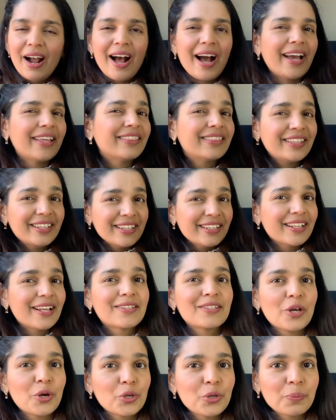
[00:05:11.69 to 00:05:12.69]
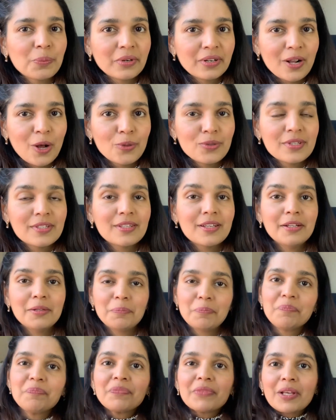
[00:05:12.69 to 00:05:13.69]
I think that's how you pronounce it.
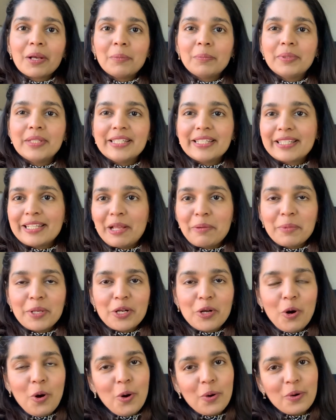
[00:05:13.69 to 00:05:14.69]
Please let me know